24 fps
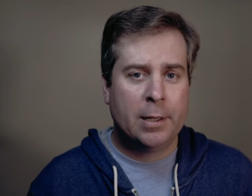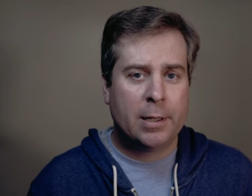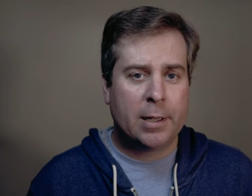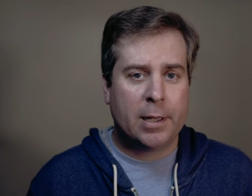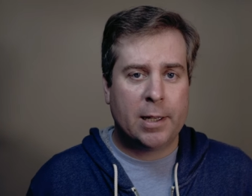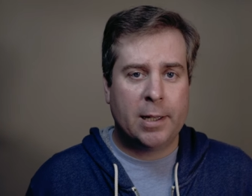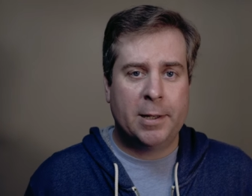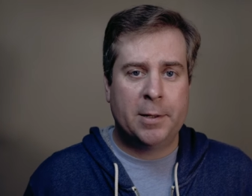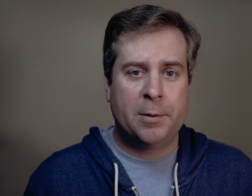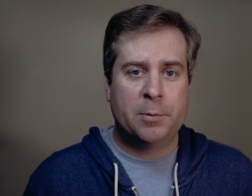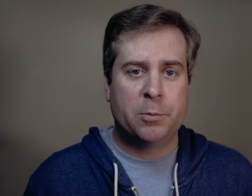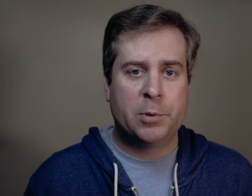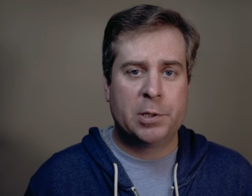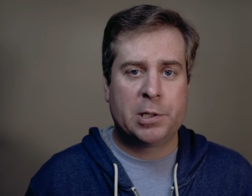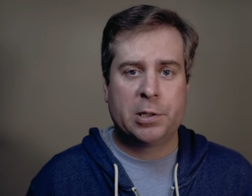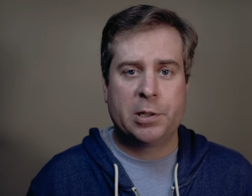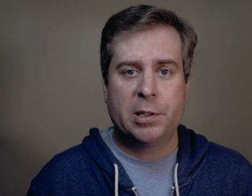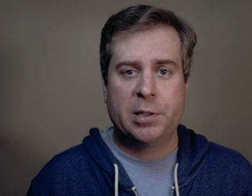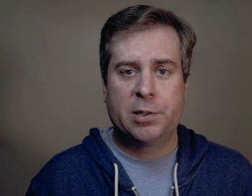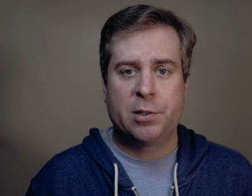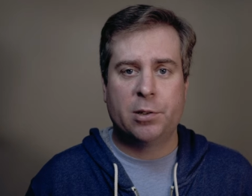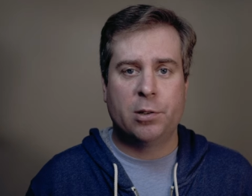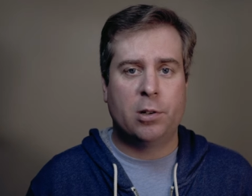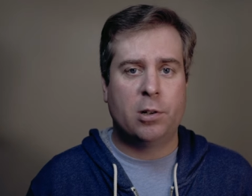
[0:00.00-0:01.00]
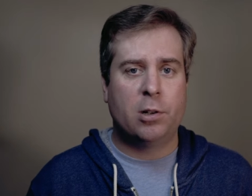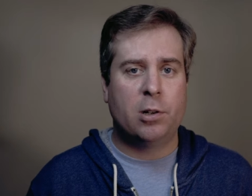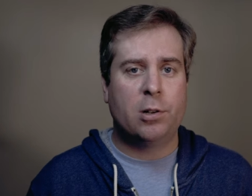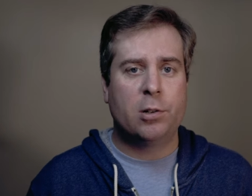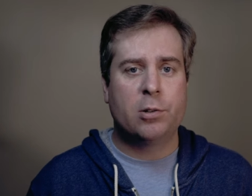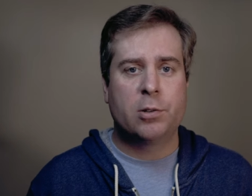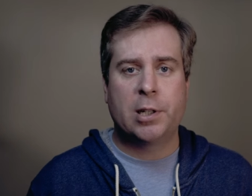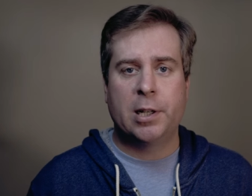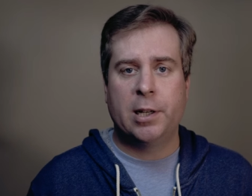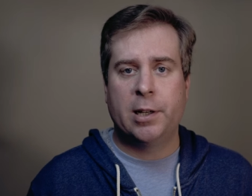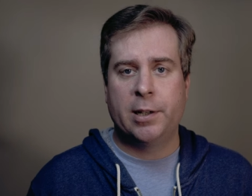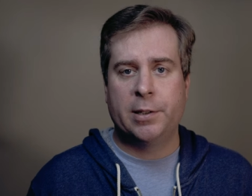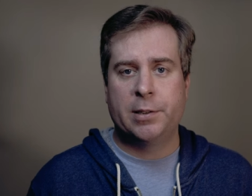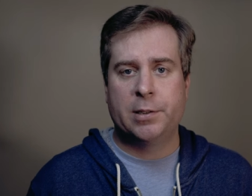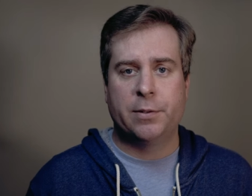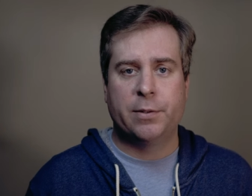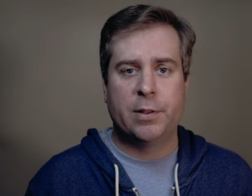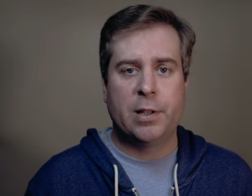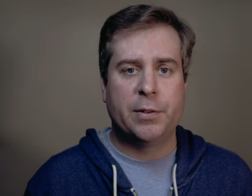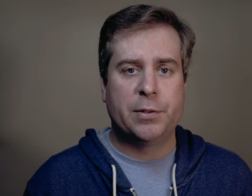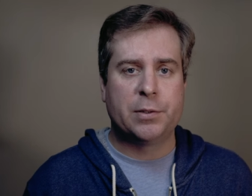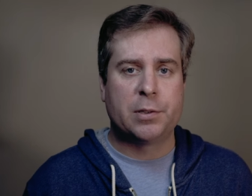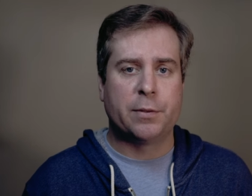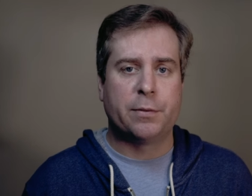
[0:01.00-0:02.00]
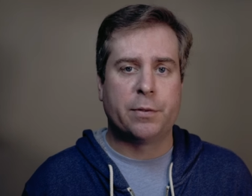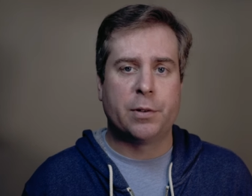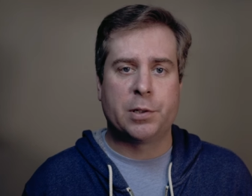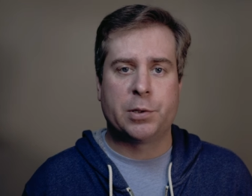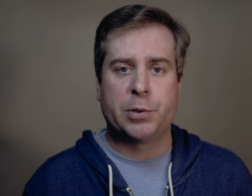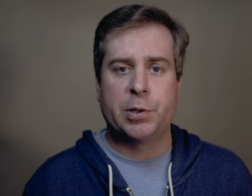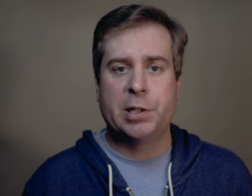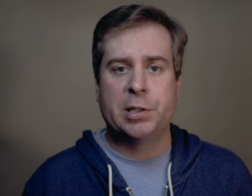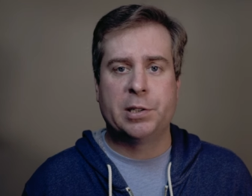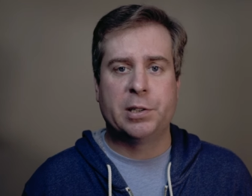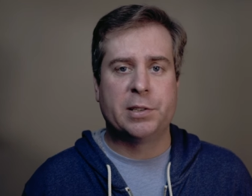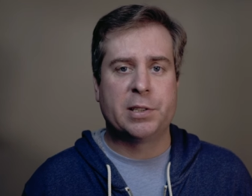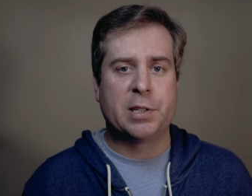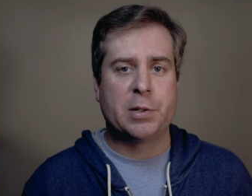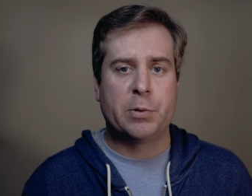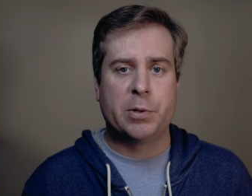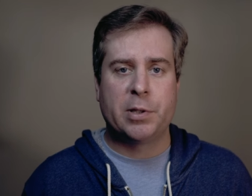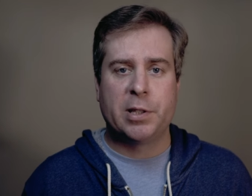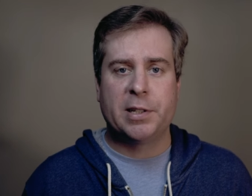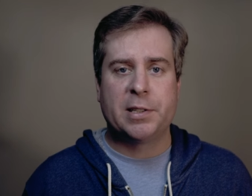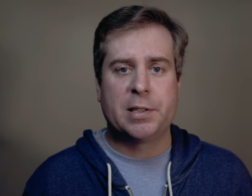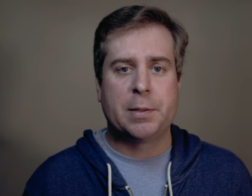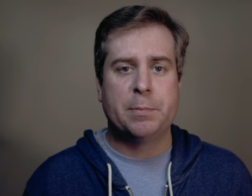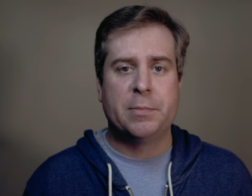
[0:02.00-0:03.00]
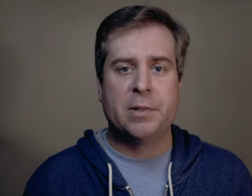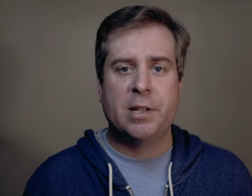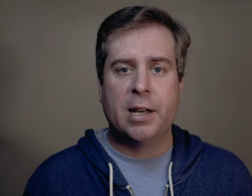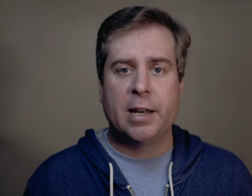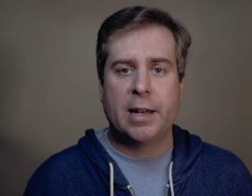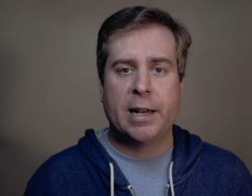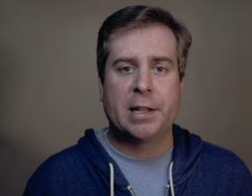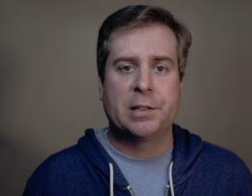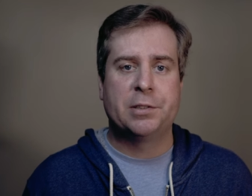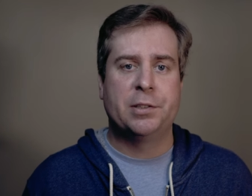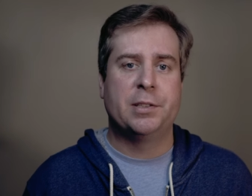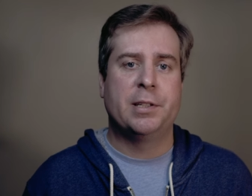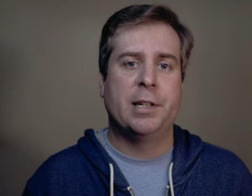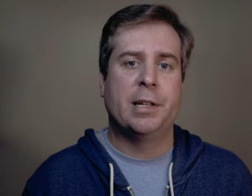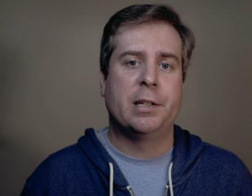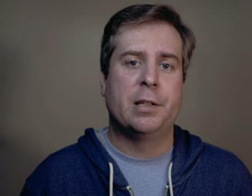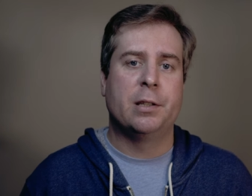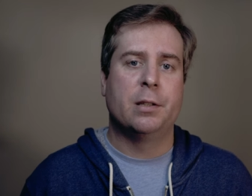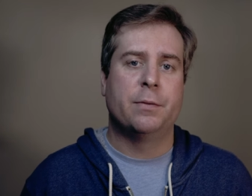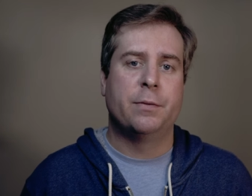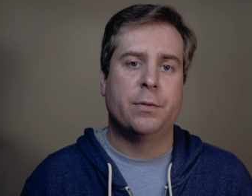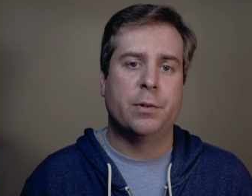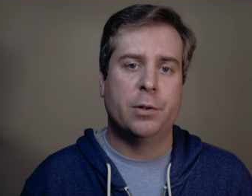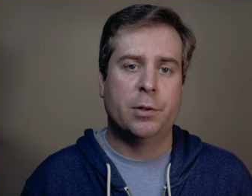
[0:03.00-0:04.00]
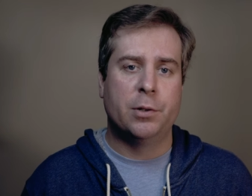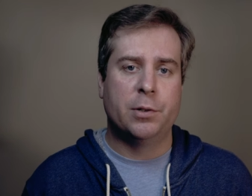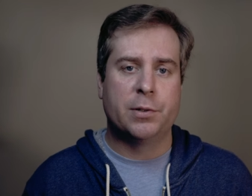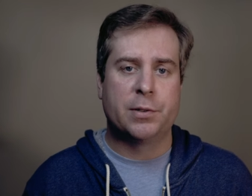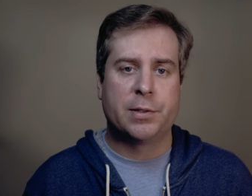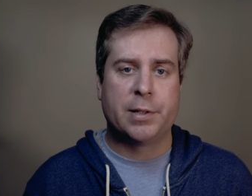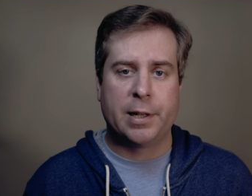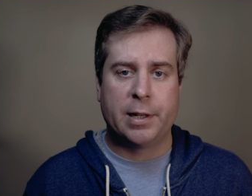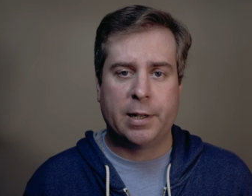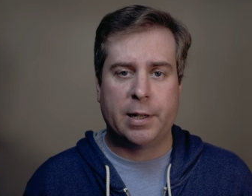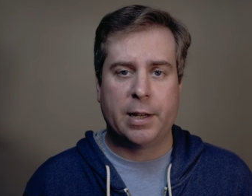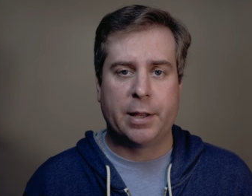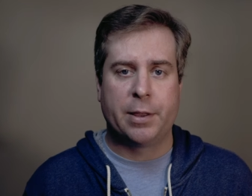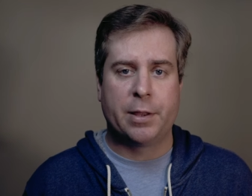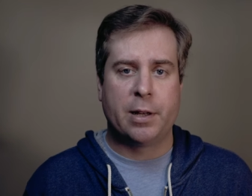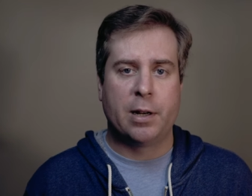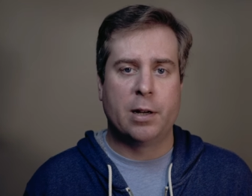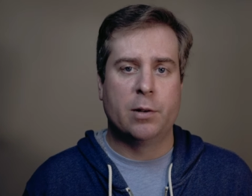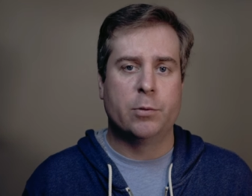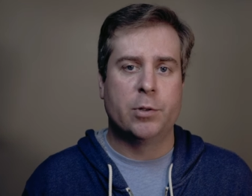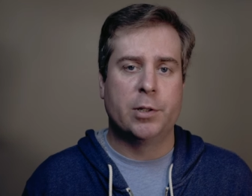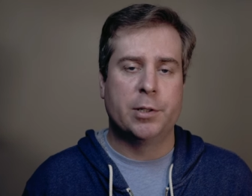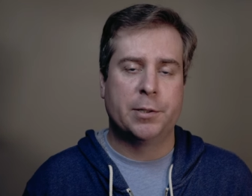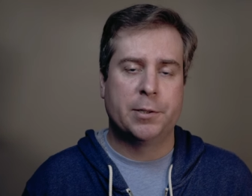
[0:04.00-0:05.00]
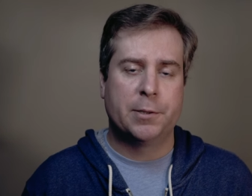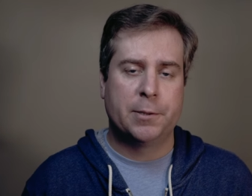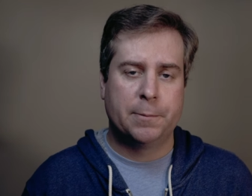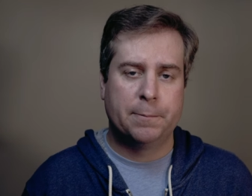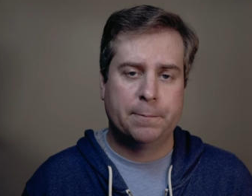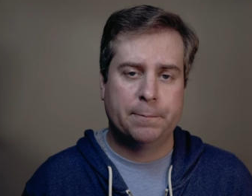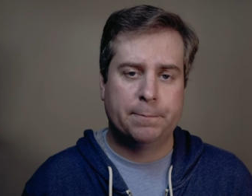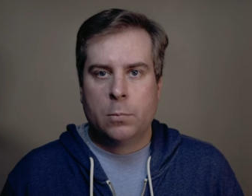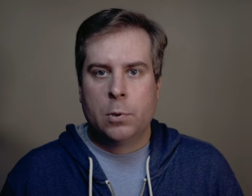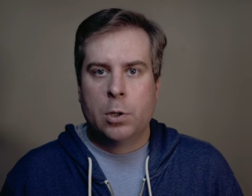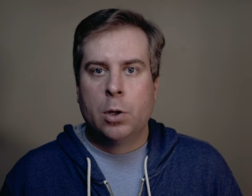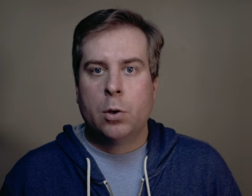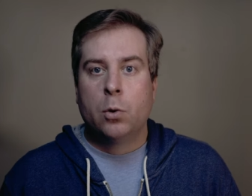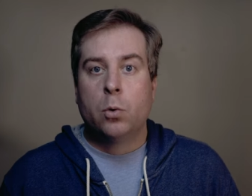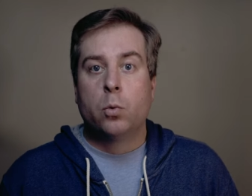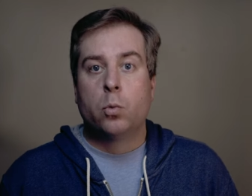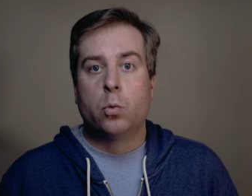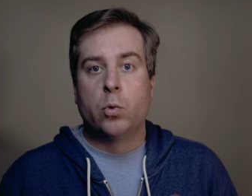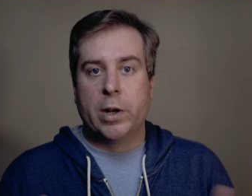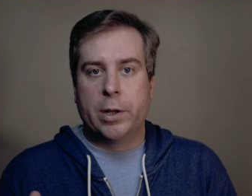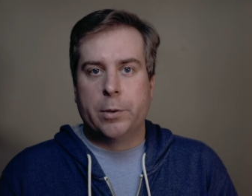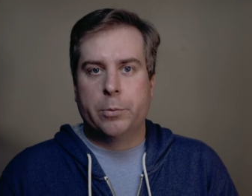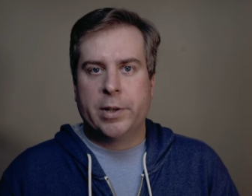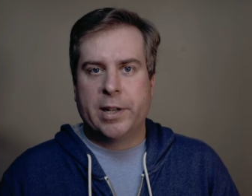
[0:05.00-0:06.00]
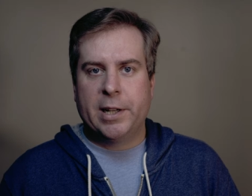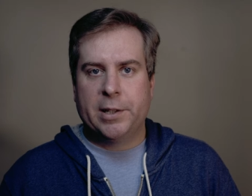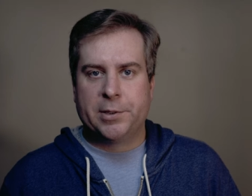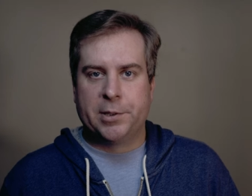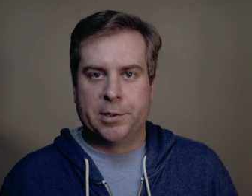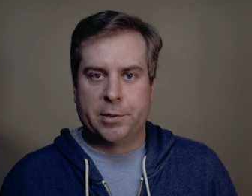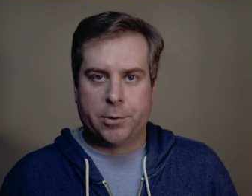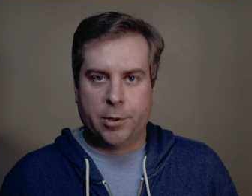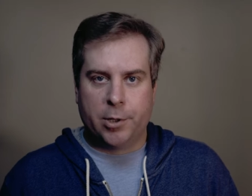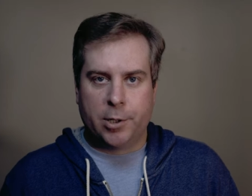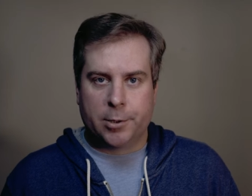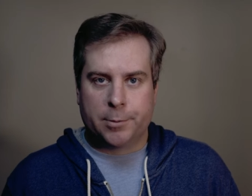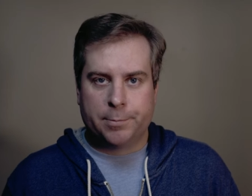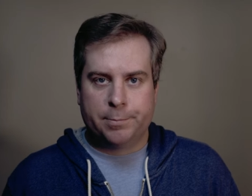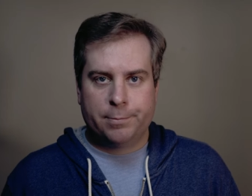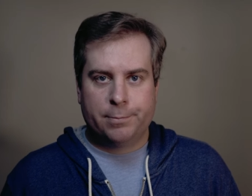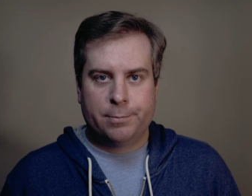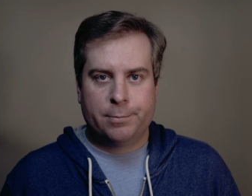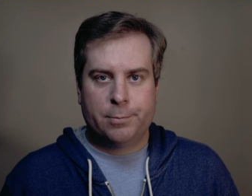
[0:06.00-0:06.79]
and which leads to all kinds of levels of frustration as I realize I'm not actually taking the photos that I thought I was. Right, what else is wrong?